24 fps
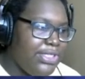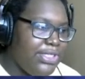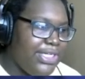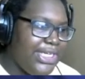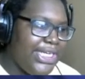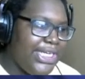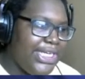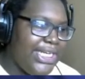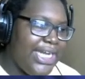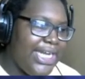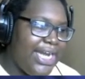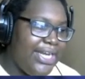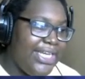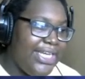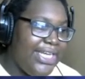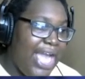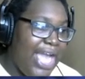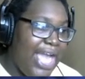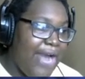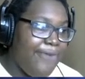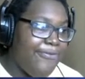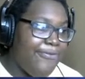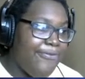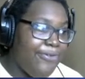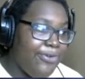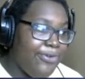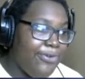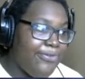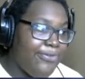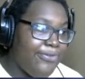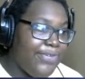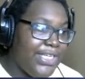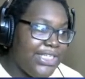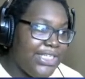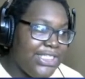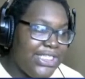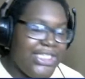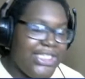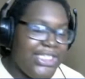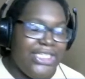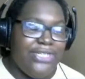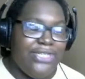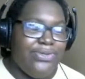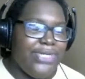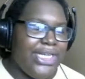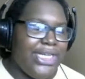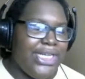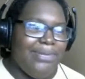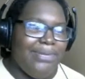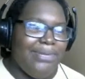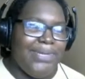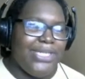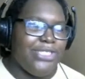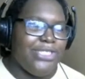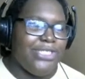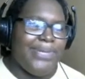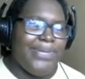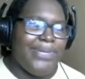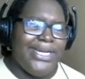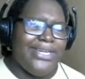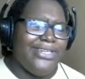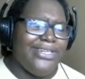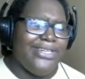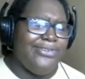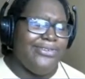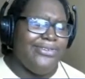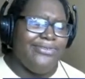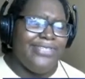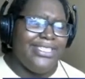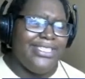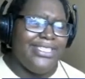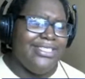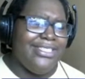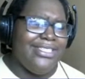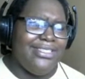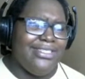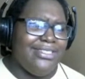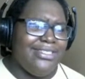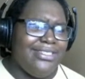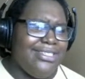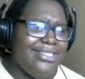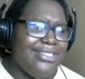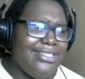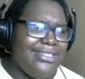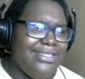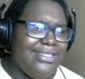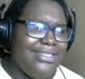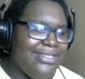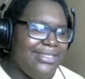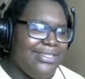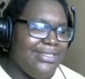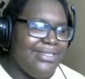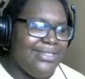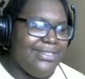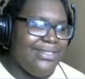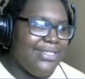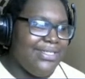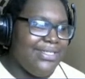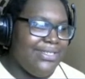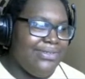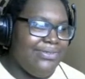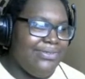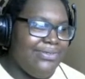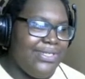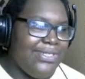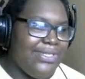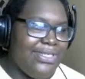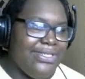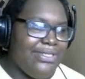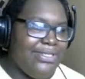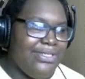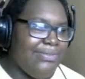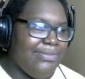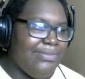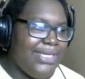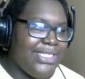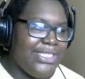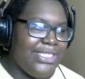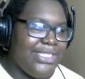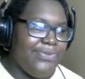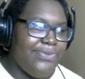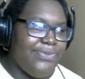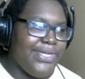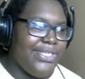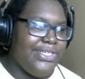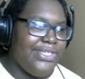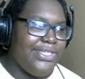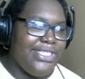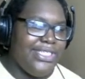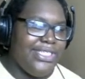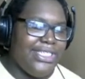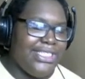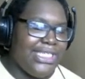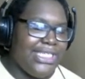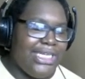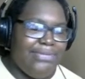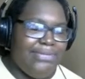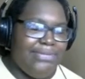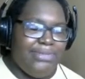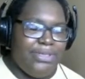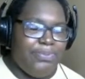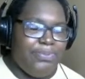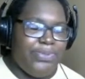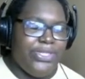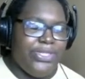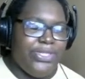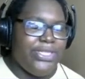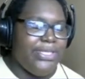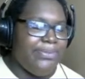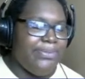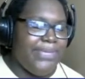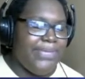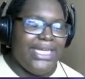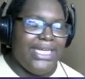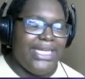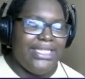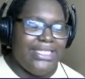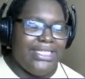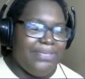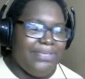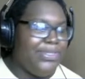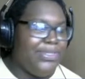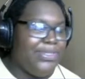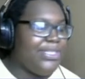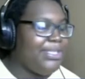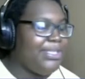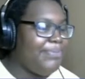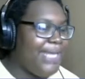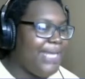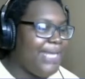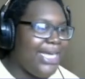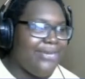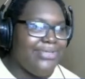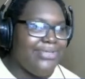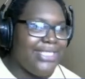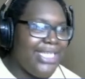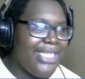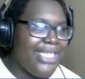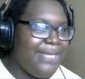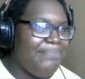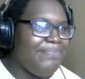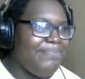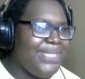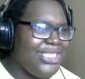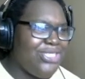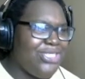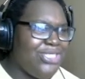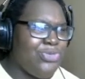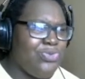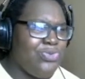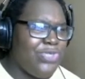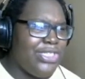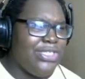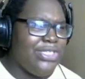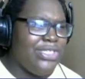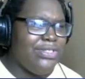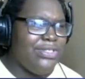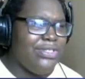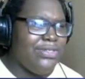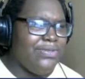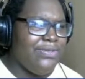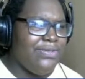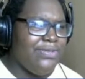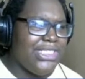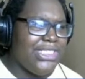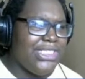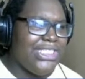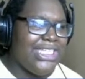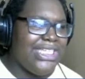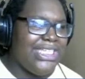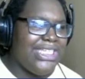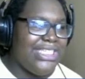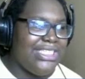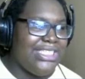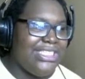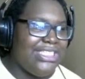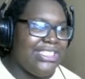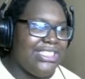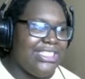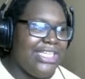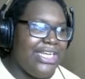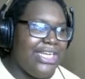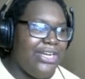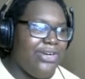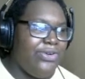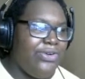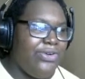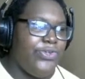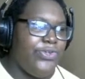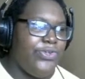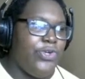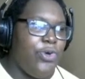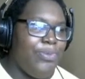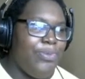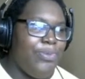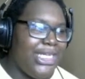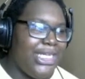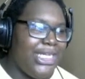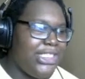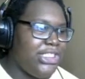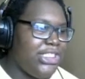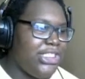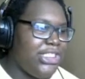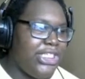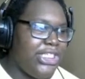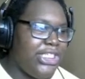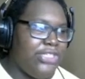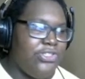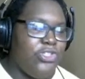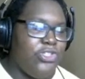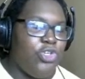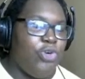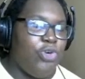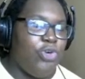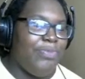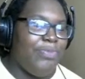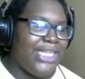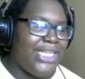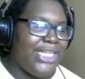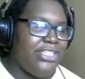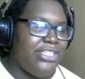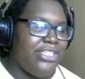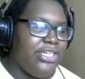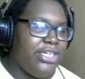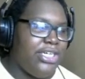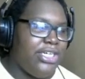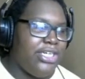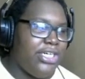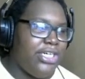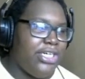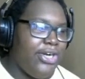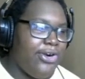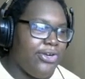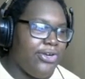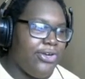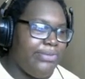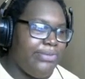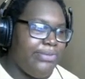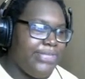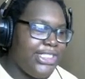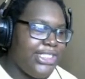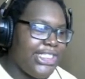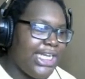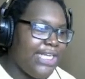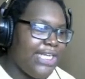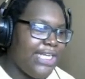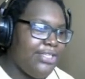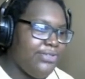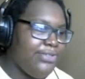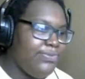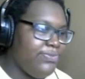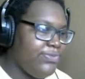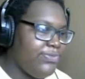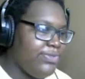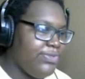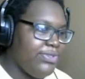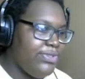And now he out for revenge. He don't care about sparing no villains. But I say Red Hood the type to put them out their misery instead of just like, oh, you go back to jail, you go back to Arkham Asylum.